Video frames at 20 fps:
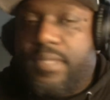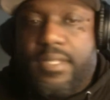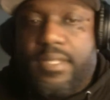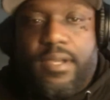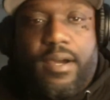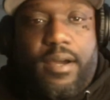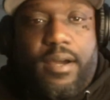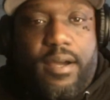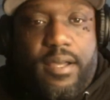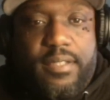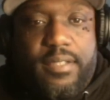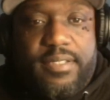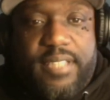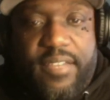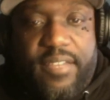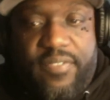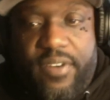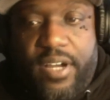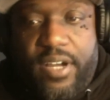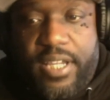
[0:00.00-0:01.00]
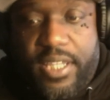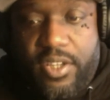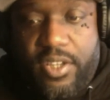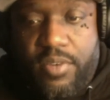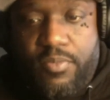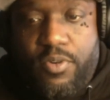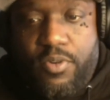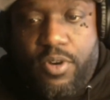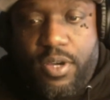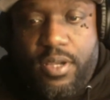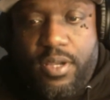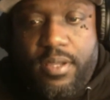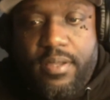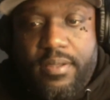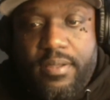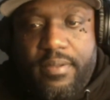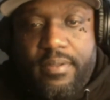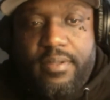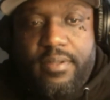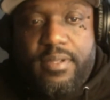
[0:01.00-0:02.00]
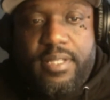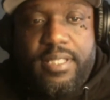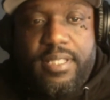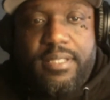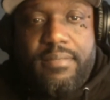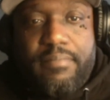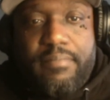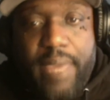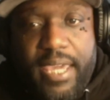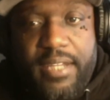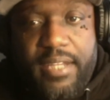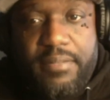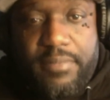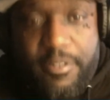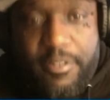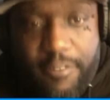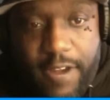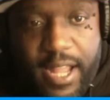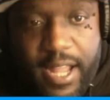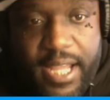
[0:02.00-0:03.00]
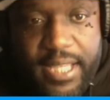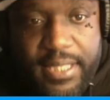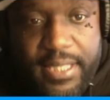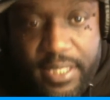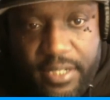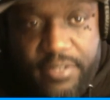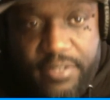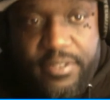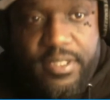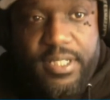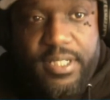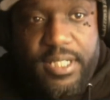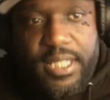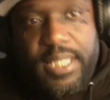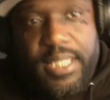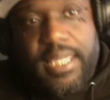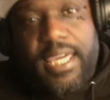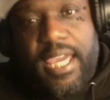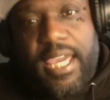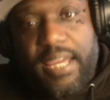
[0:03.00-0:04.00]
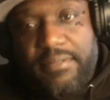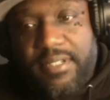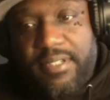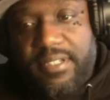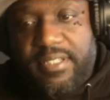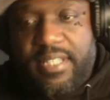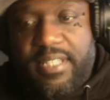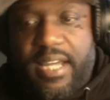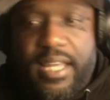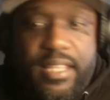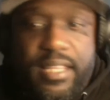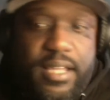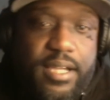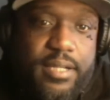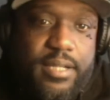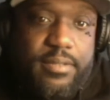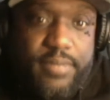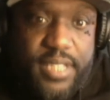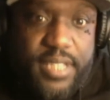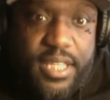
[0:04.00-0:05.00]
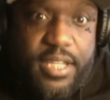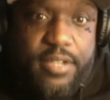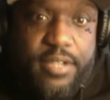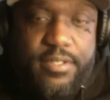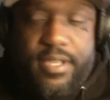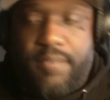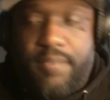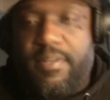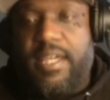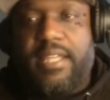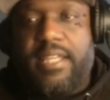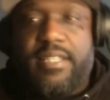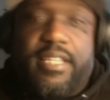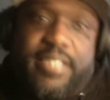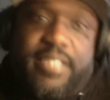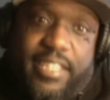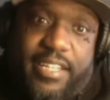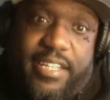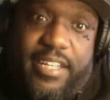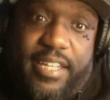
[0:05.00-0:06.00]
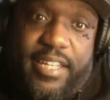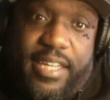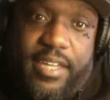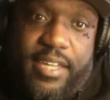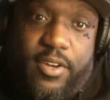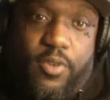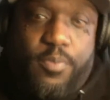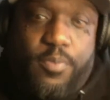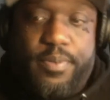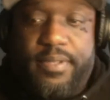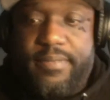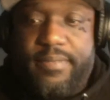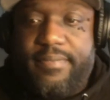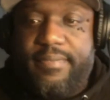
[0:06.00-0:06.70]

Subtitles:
Stephon Gilmore made him cry, literally. He came to the sideline, tears coming out because he couldn't get open.